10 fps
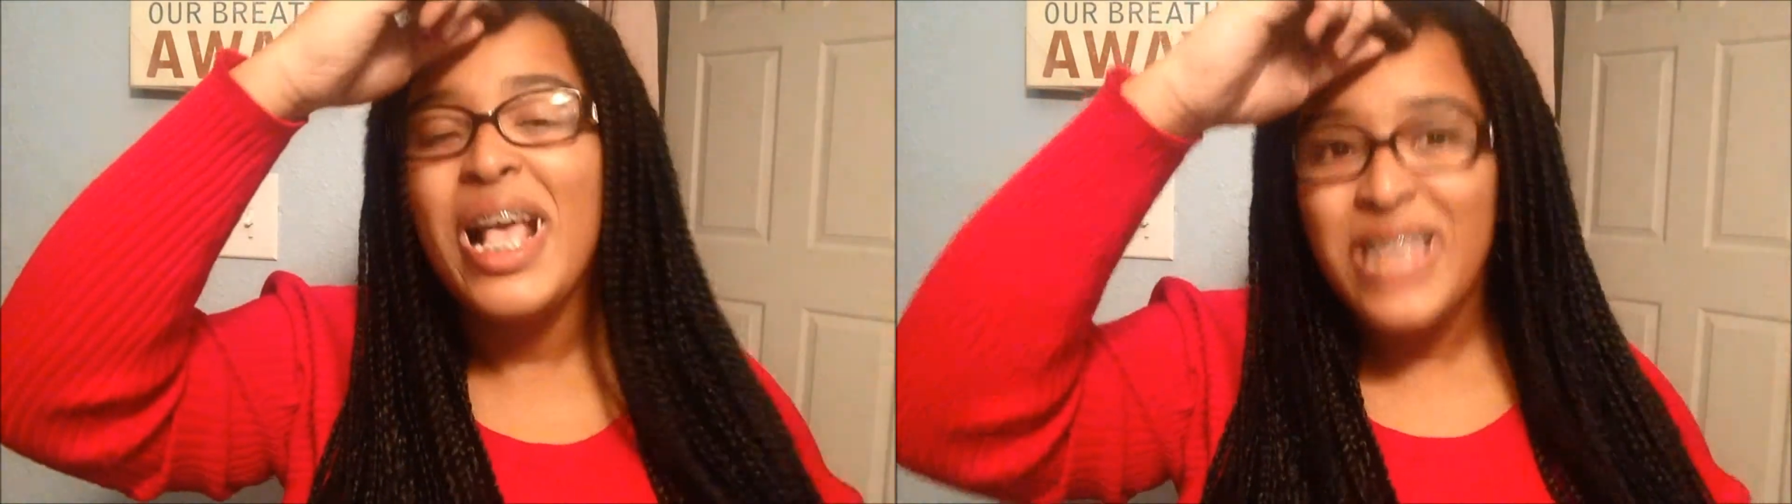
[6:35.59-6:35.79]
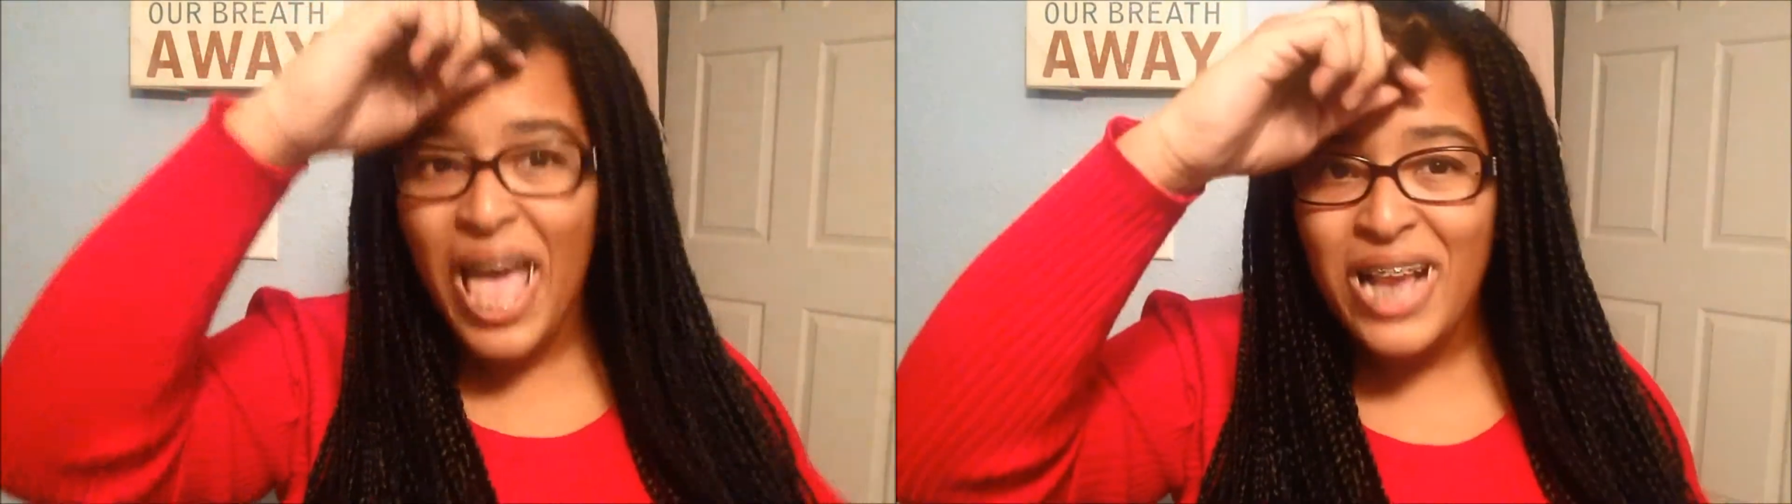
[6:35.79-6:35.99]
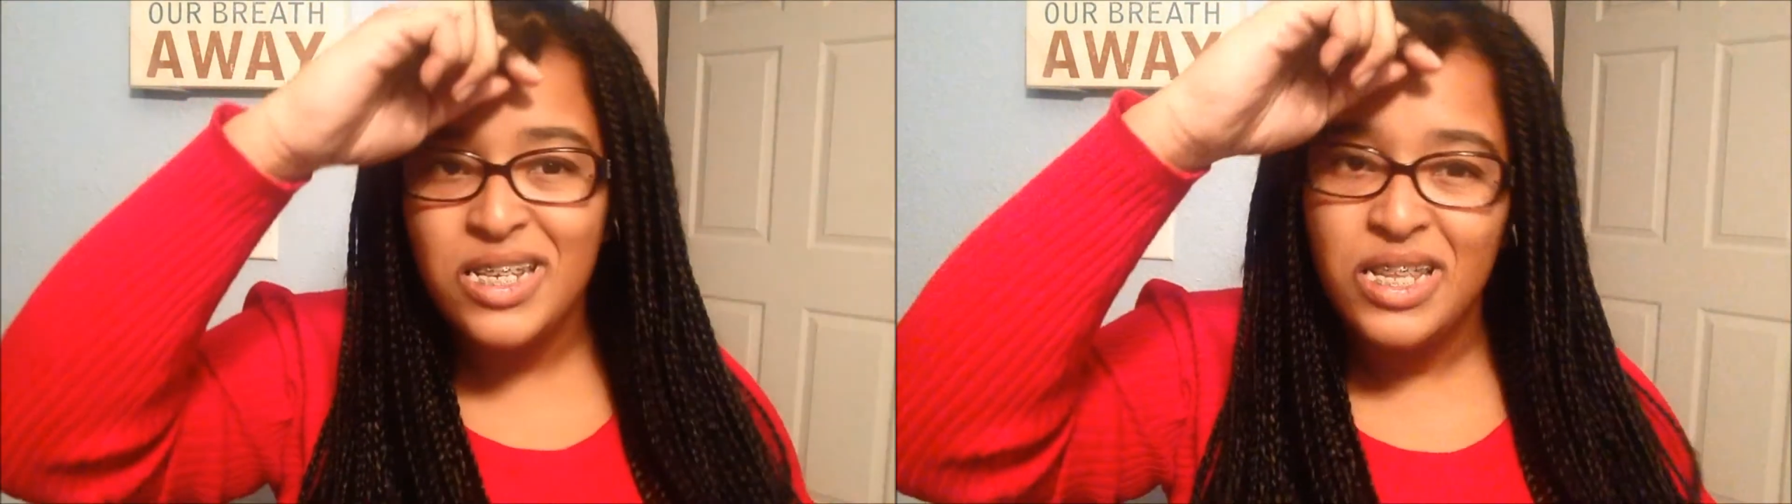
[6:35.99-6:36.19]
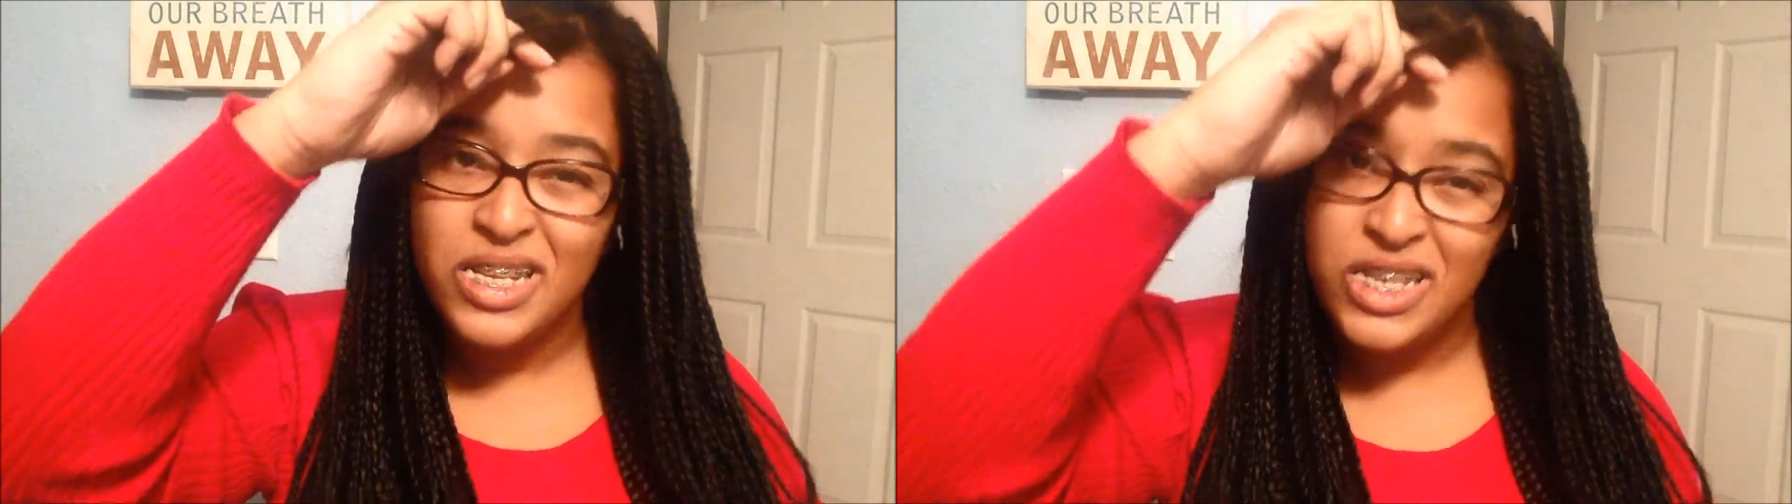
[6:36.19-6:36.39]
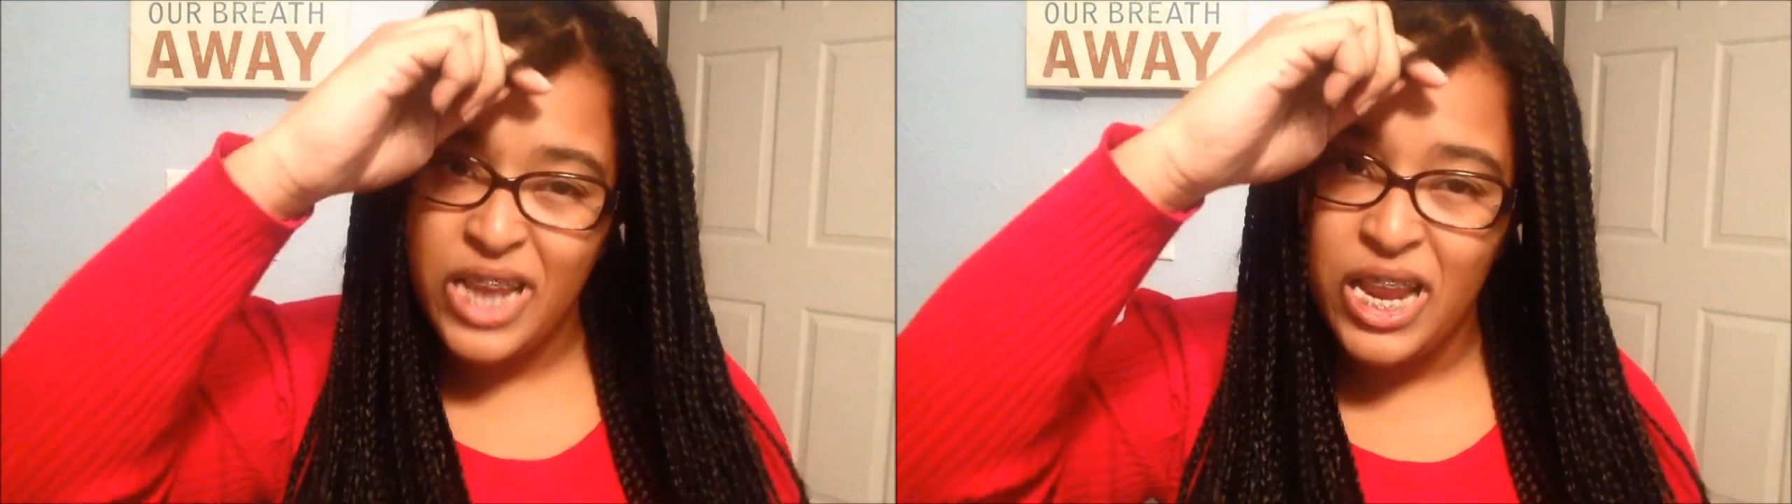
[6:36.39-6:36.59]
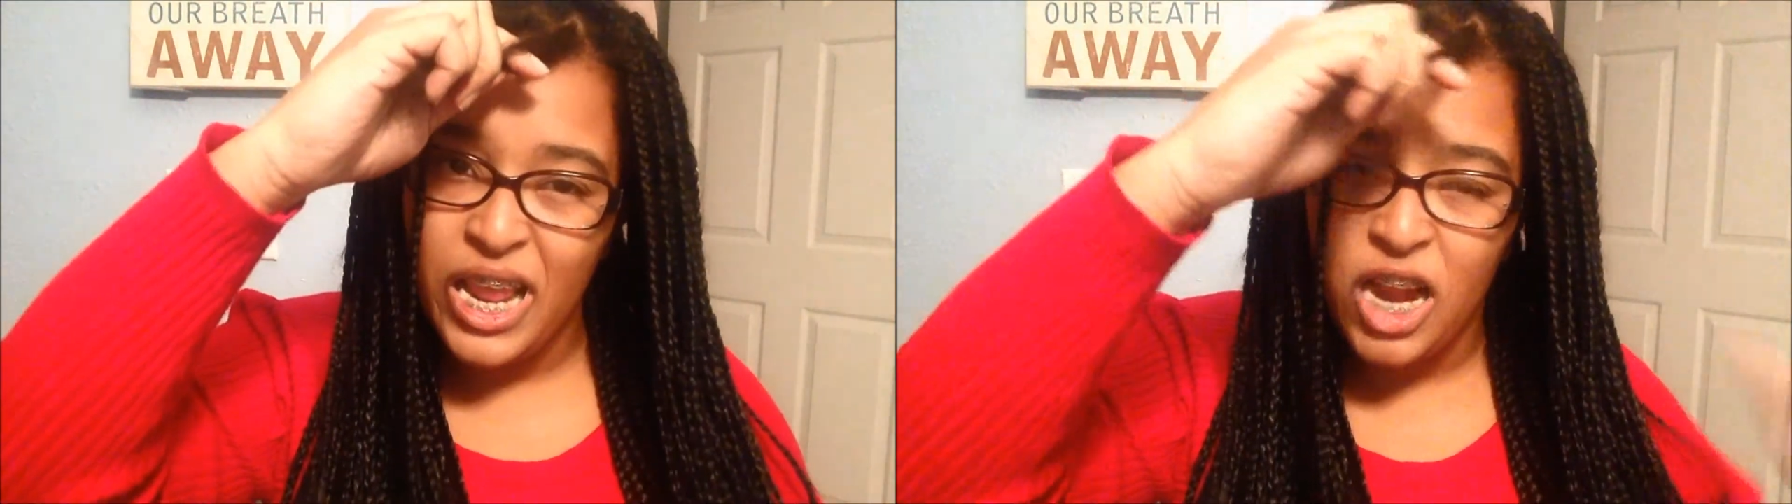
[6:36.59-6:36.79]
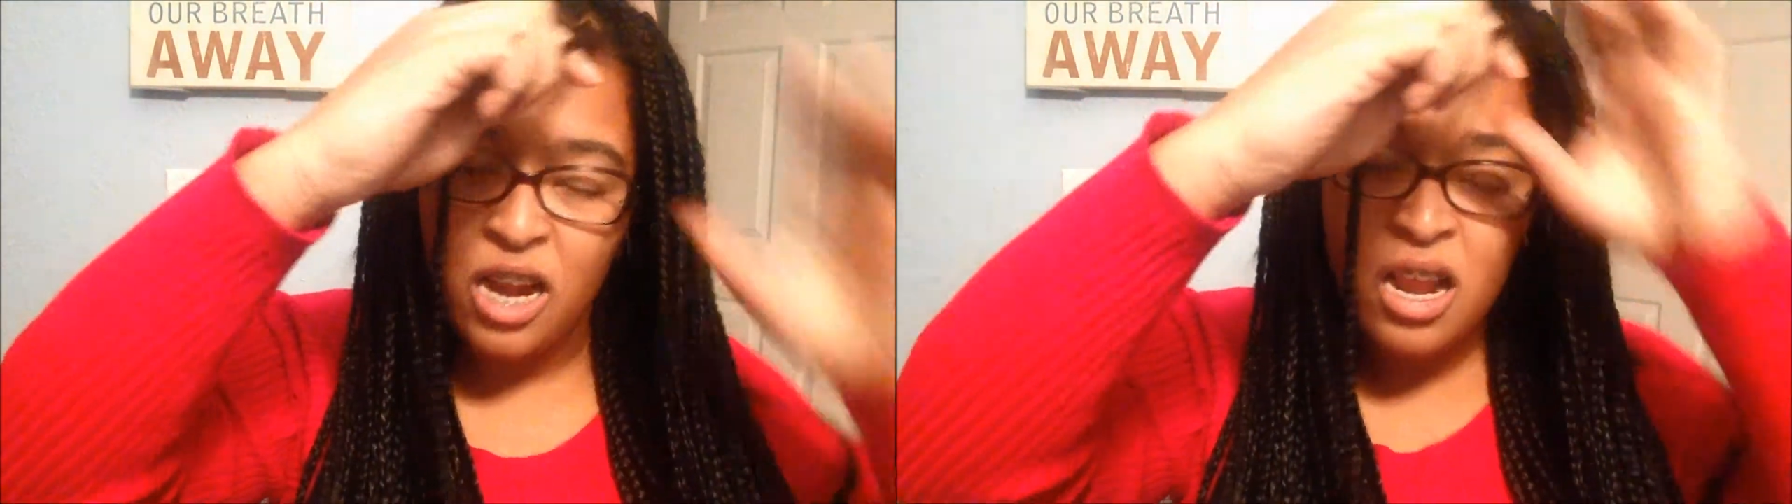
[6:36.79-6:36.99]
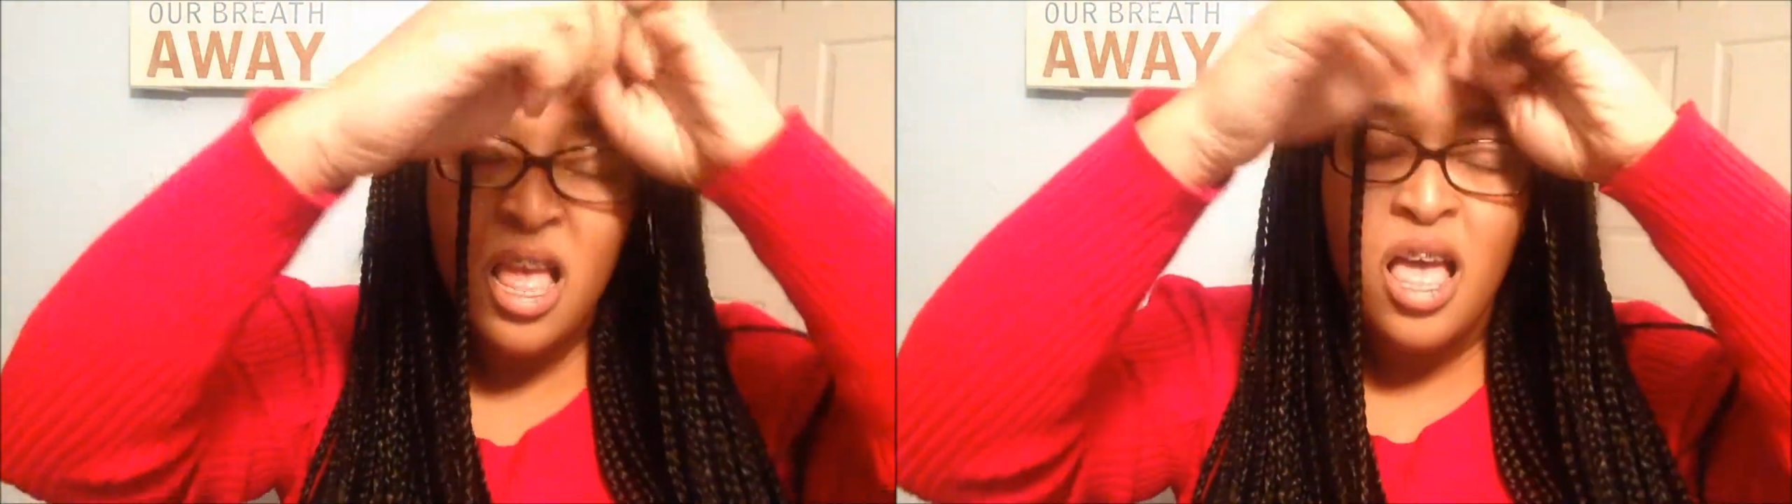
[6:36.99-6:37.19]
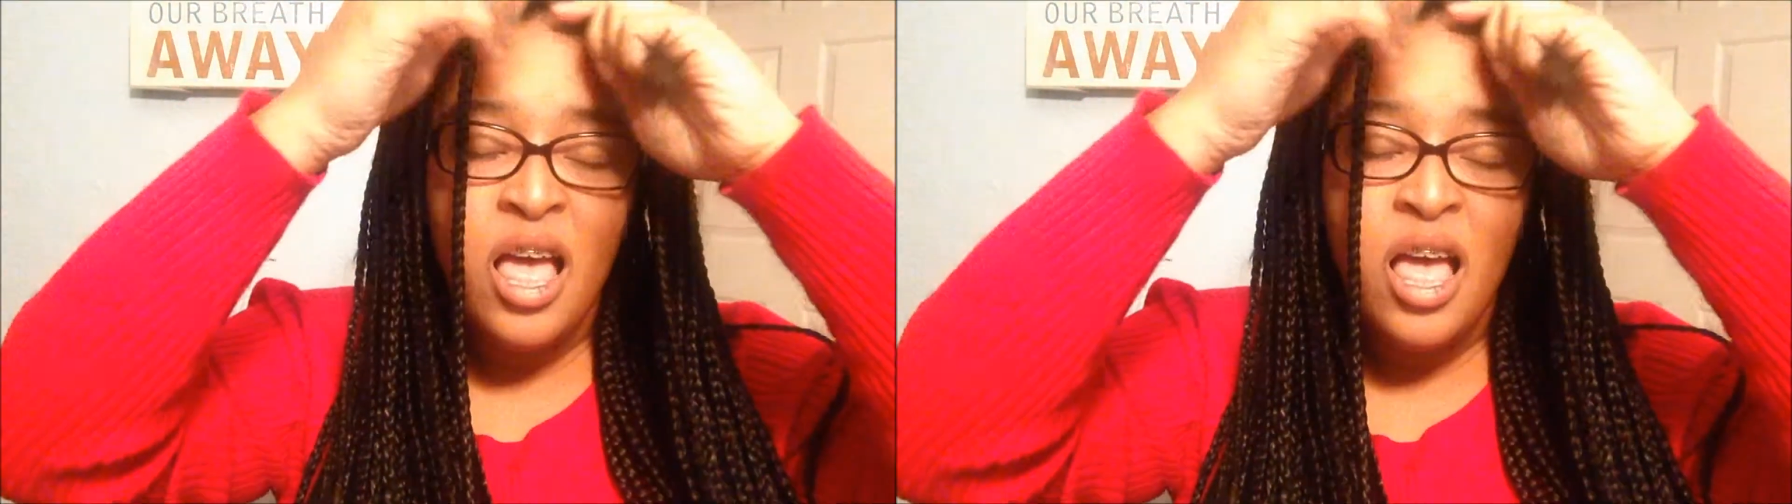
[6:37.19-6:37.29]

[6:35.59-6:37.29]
is actually the shed hair.